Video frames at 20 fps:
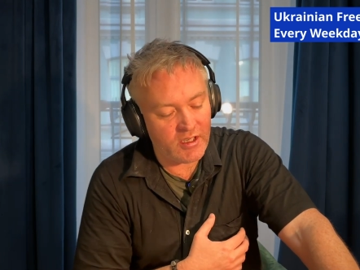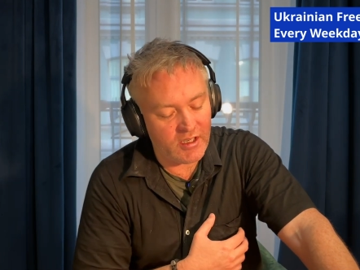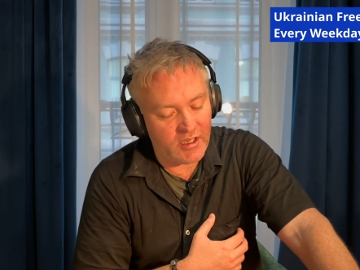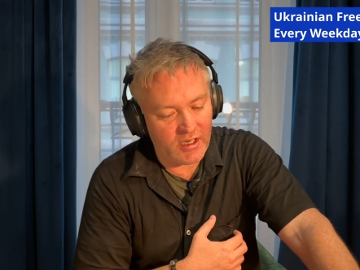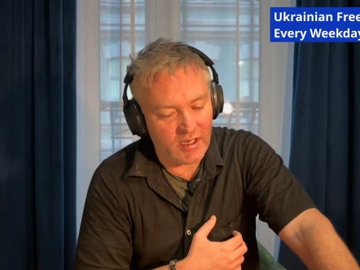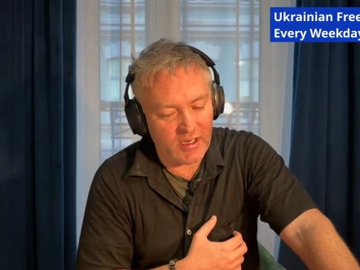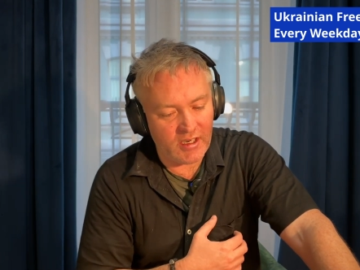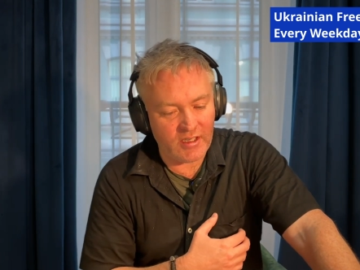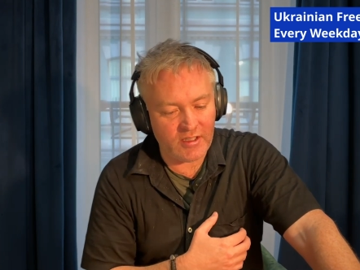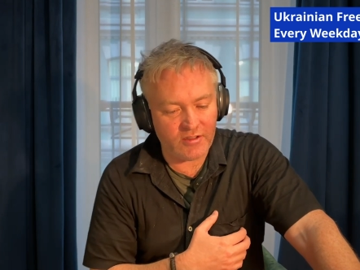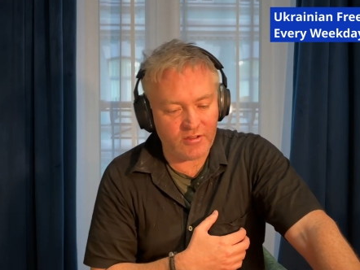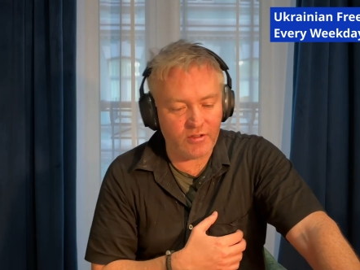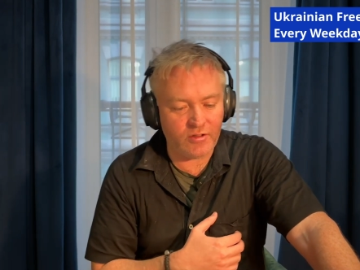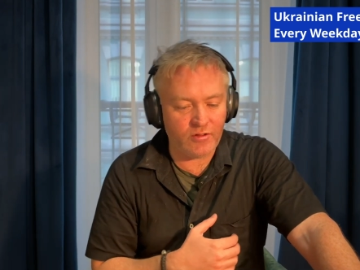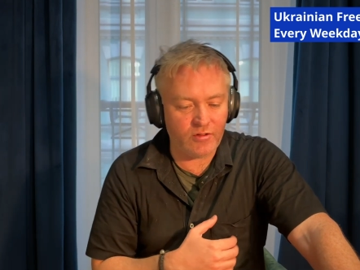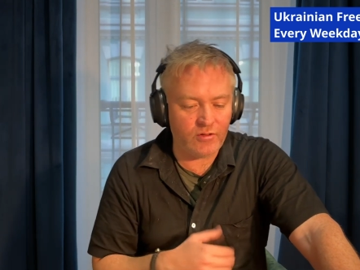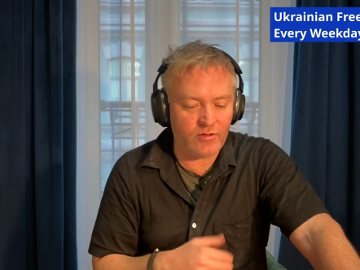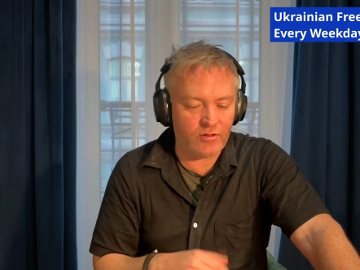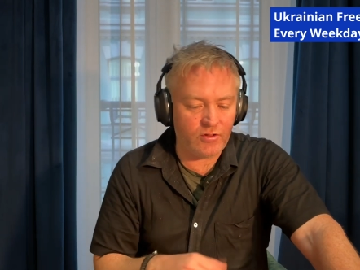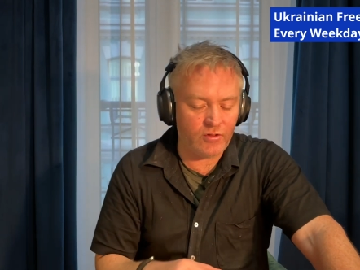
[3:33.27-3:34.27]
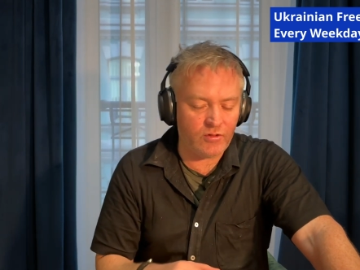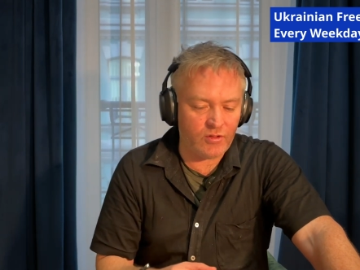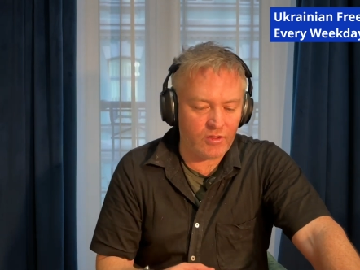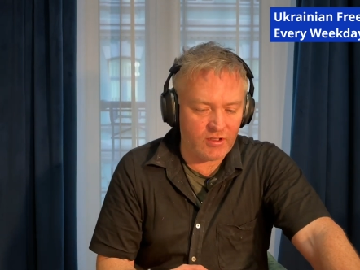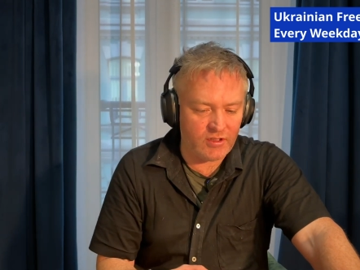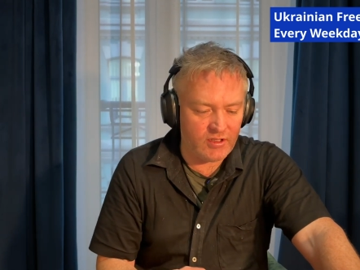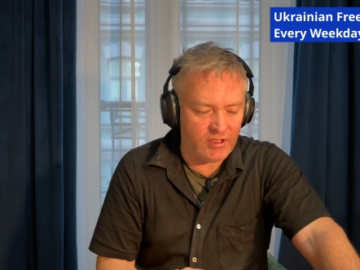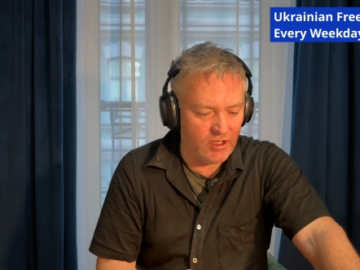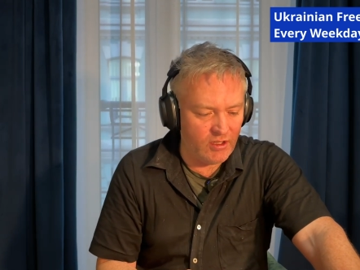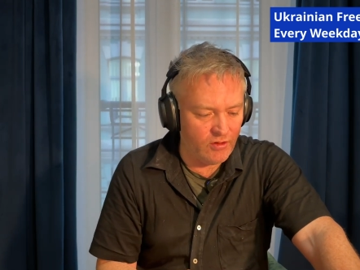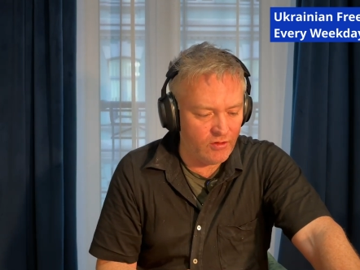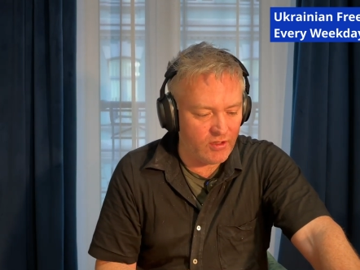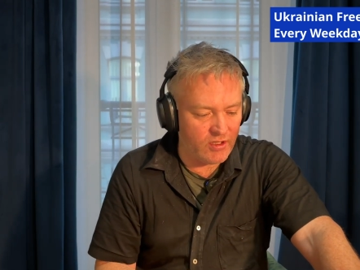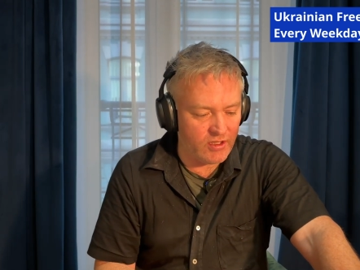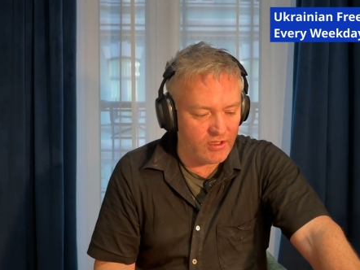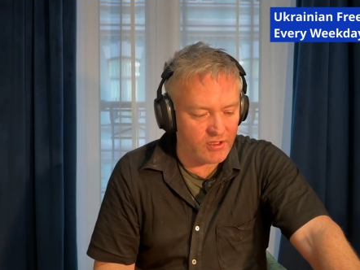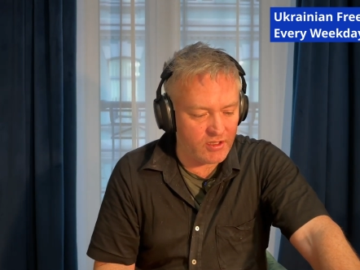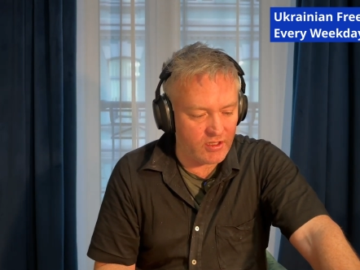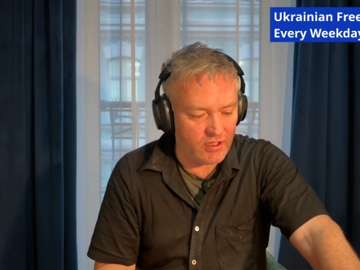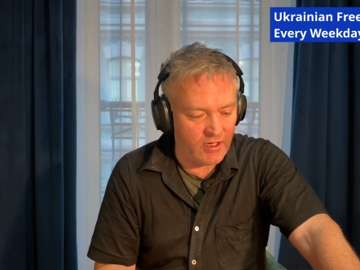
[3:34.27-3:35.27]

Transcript: to continue this.